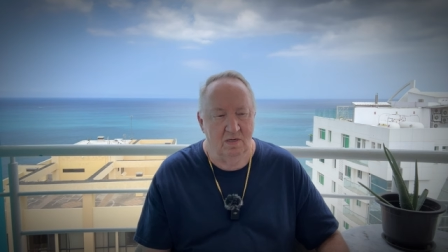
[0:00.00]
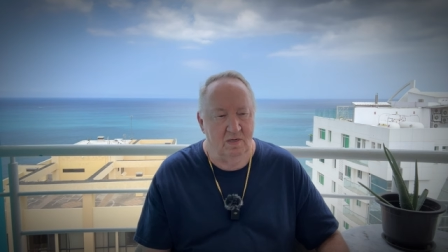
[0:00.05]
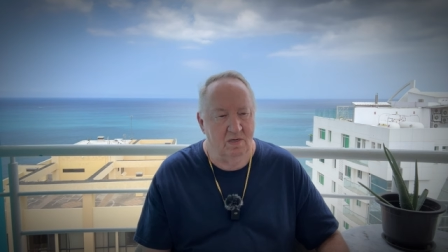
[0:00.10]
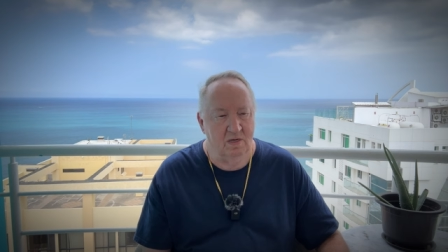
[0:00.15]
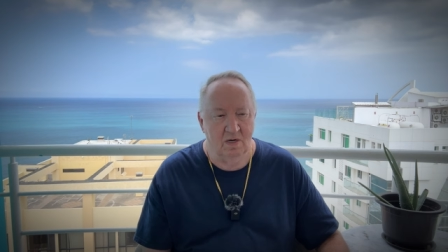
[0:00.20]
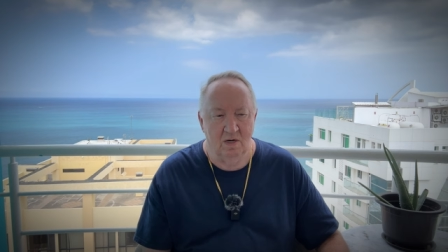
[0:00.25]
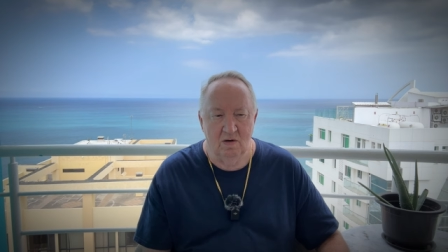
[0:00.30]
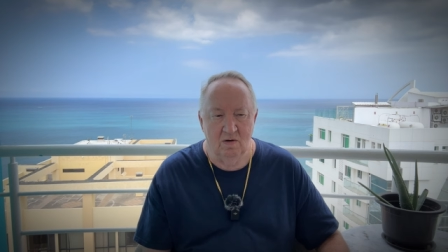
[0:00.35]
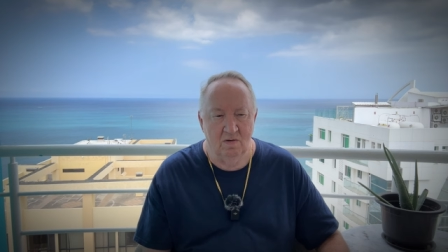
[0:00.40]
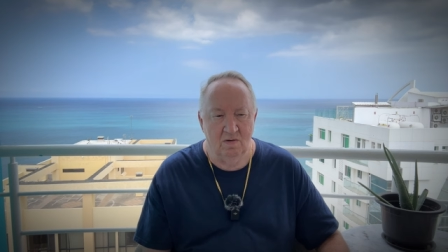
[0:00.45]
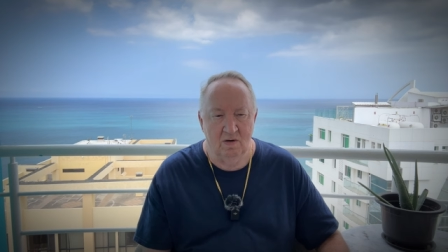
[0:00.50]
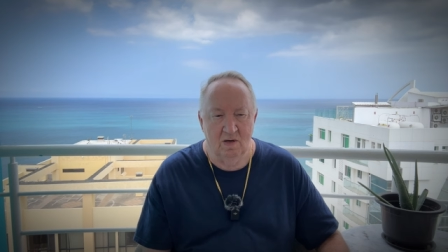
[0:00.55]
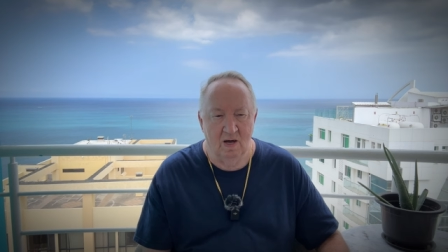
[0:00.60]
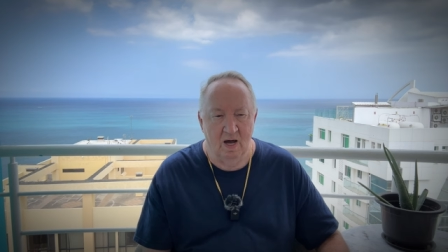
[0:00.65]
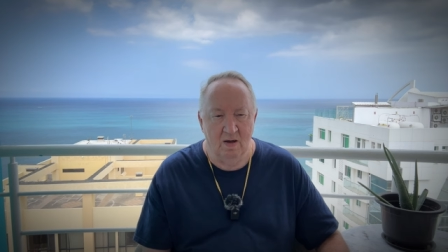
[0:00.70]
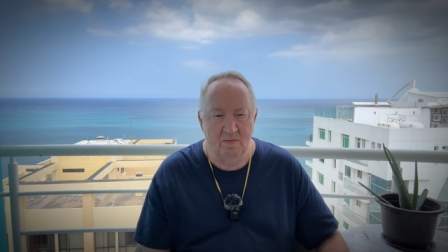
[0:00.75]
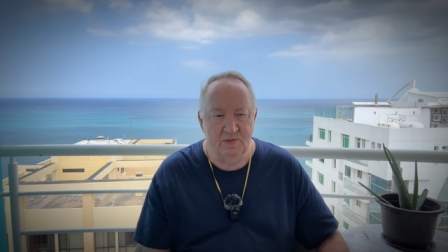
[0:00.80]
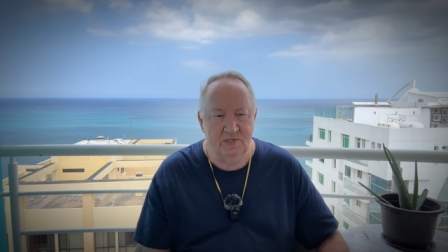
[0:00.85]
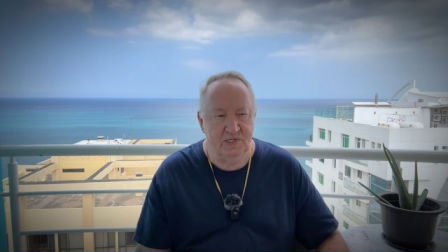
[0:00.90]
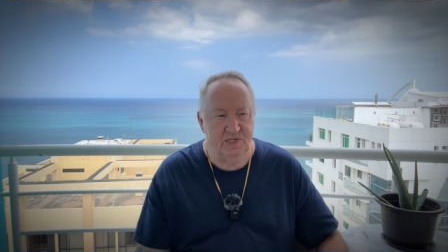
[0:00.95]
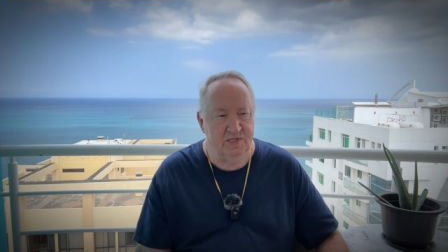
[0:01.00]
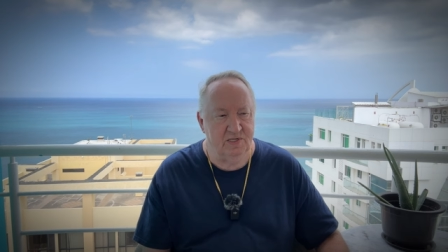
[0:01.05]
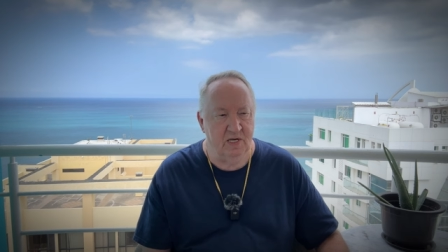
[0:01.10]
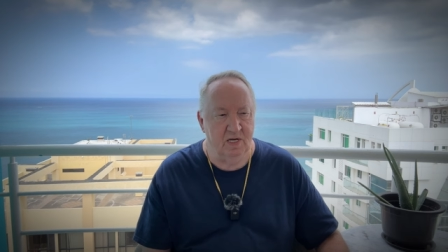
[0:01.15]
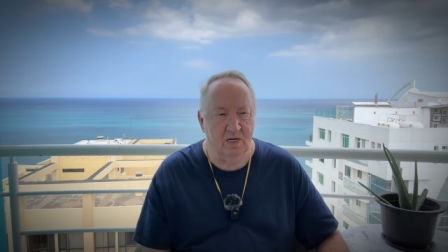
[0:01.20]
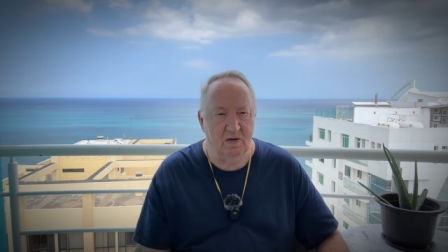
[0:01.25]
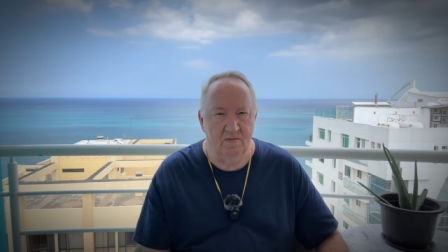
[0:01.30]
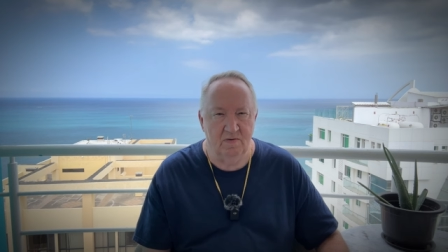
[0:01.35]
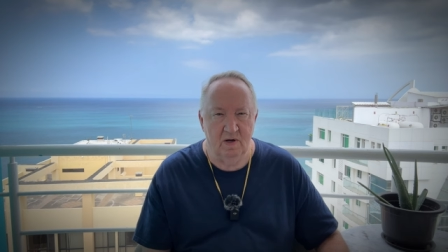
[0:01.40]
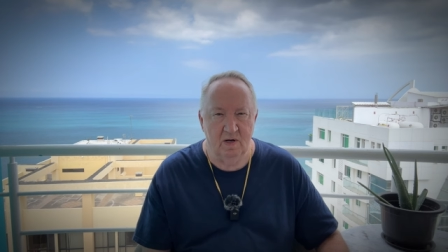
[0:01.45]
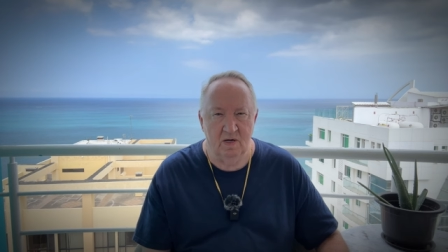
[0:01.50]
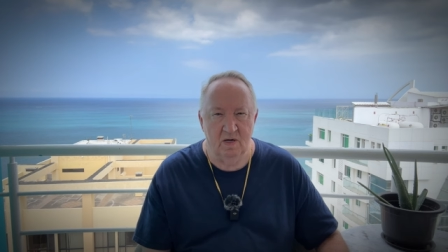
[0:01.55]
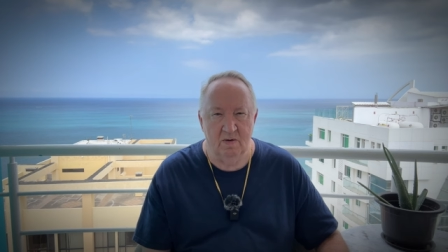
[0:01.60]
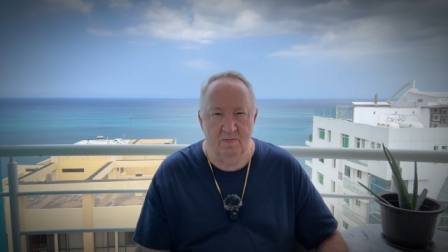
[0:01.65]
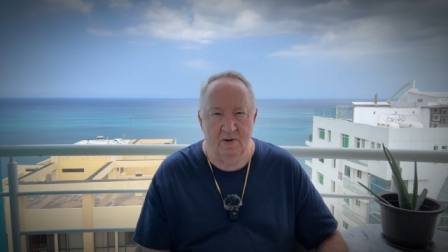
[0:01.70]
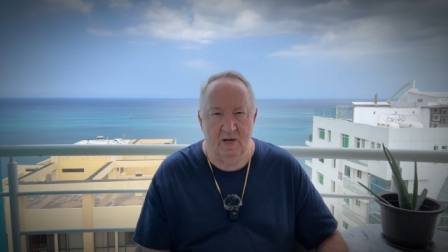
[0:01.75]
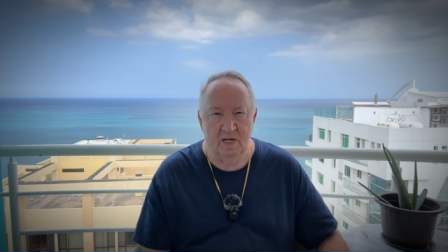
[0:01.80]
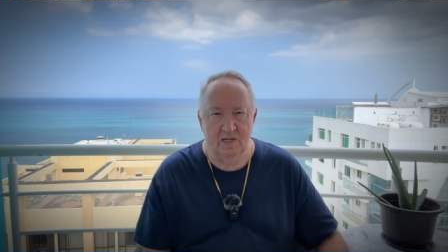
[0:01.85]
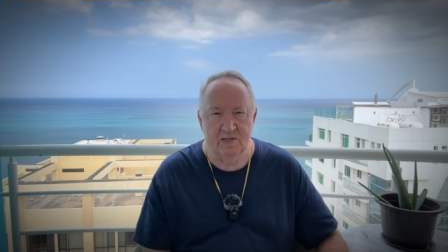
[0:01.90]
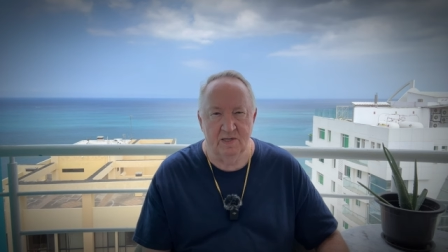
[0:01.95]
You know, I'm sick of hearing
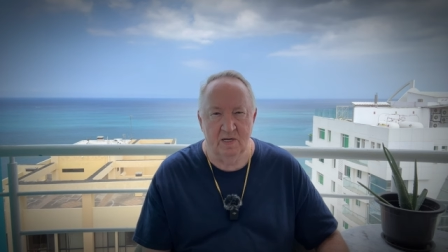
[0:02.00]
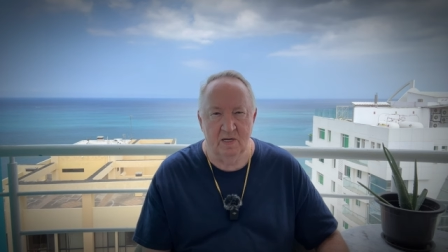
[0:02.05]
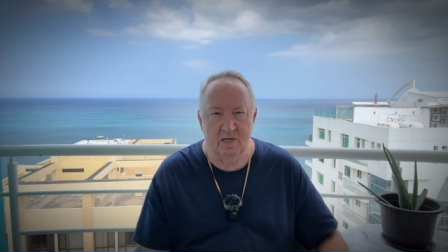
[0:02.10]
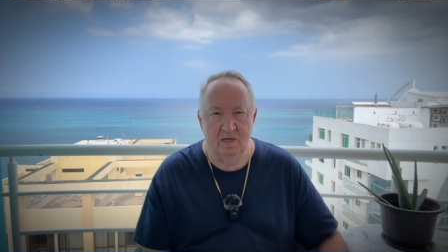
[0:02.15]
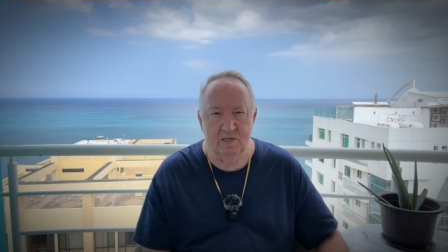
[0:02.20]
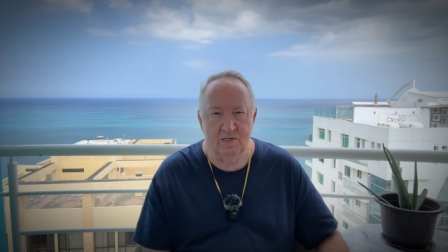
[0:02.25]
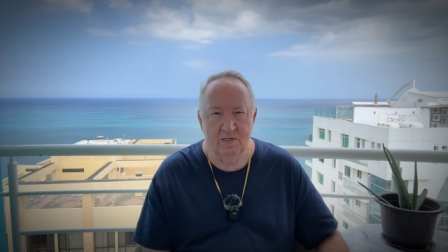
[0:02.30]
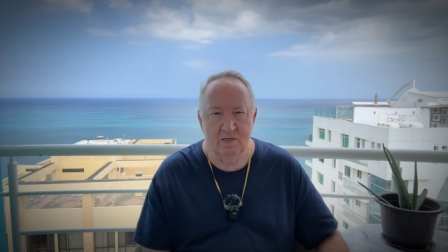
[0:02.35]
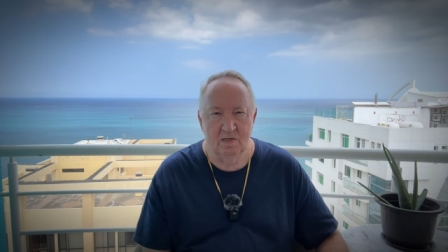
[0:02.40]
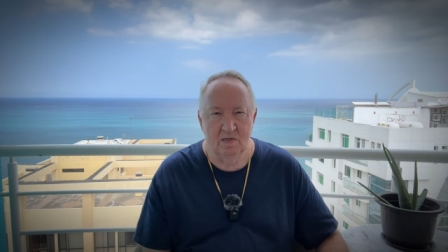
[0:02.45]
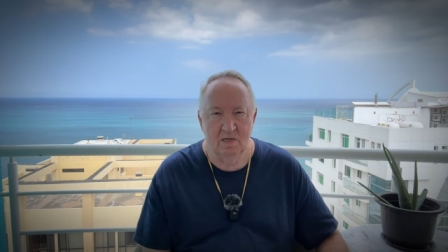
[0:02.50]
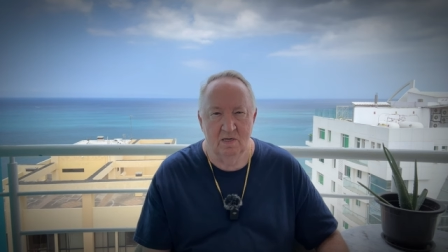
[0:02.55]
about this